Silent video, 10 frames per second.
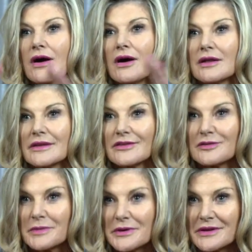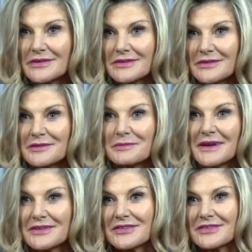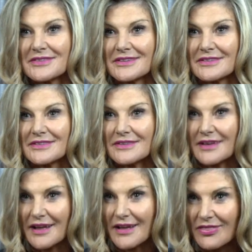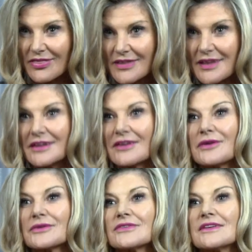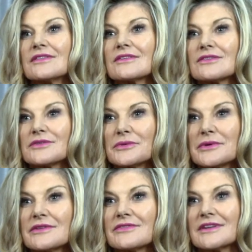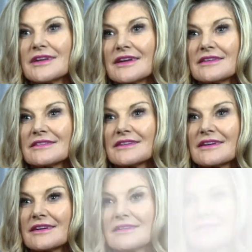I'll experience the spaciousness, and then I'll see the story of the day start.